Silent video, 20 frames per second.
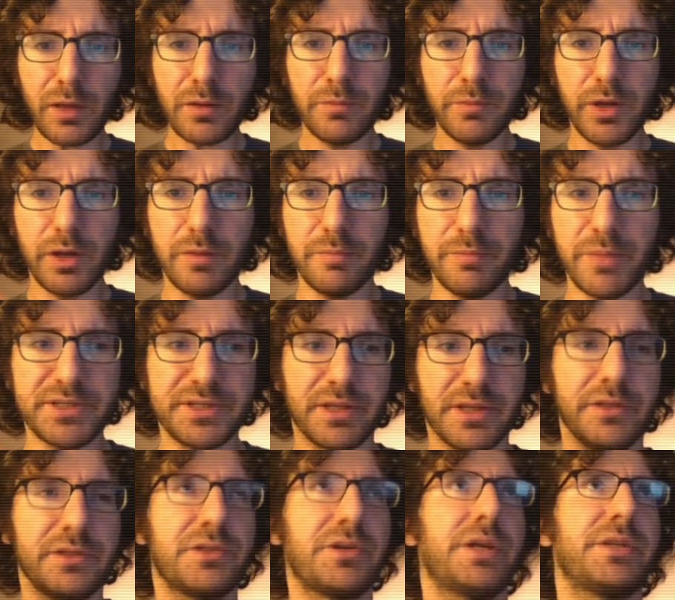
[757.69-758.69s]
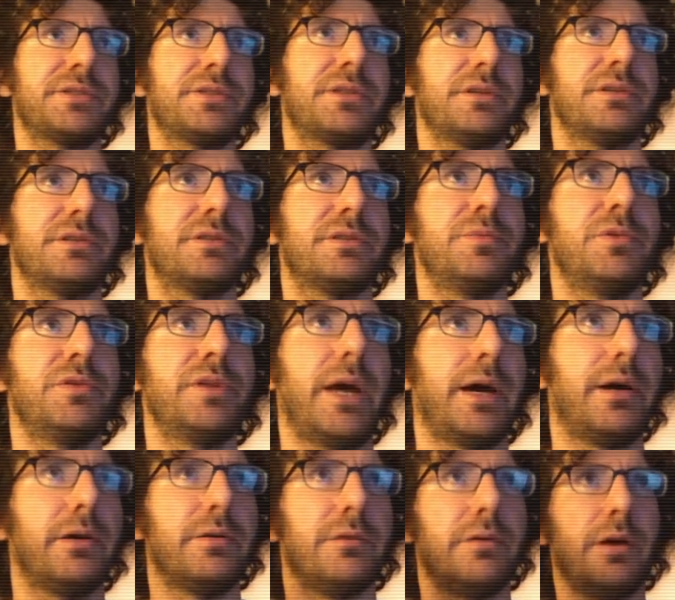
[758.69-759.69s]
but basically tries to smooth
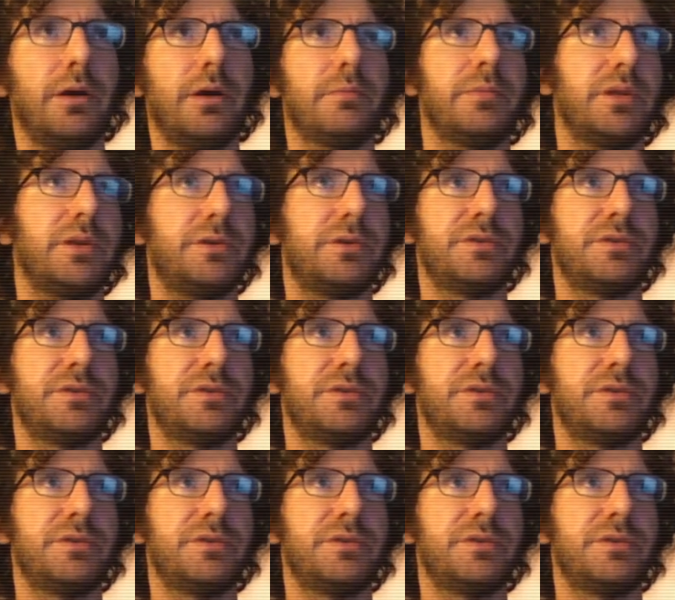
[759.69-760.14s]
out and